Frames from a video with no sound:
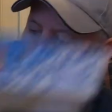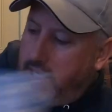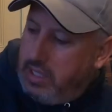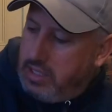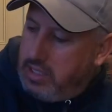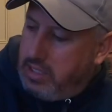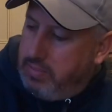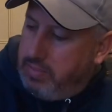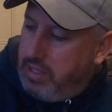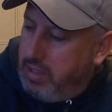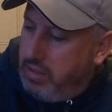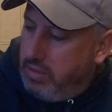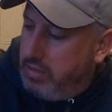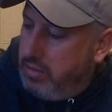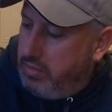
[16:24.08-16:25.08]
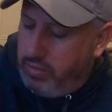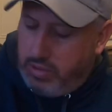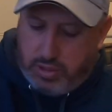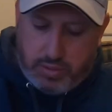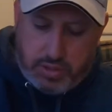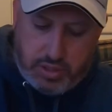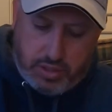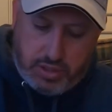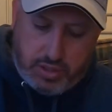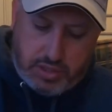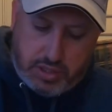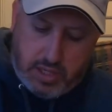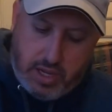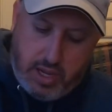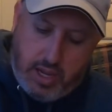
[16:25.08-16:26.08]
kits, depending on which one you
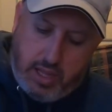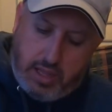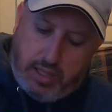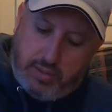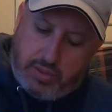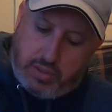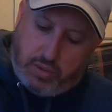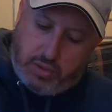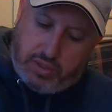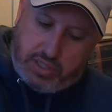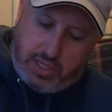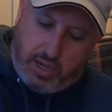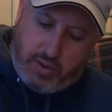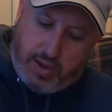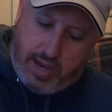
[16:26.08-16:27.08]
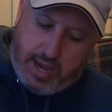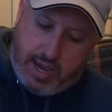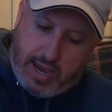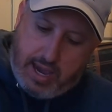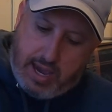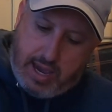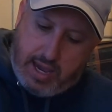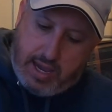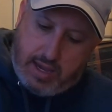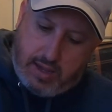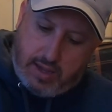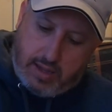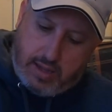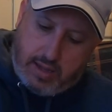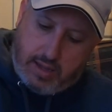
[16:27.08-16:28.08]
use. There was also a
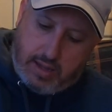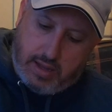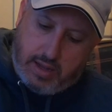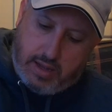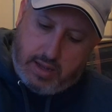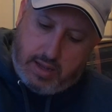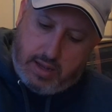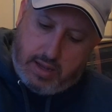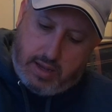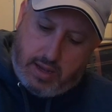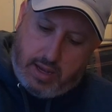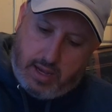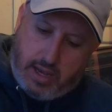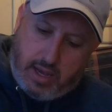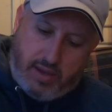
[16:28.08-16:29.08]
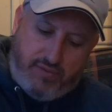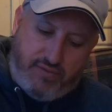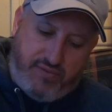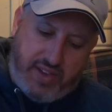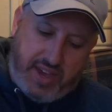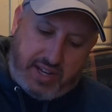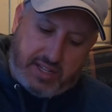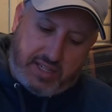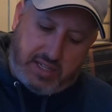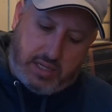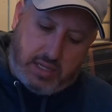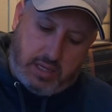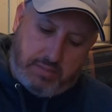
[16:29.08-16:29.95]
effects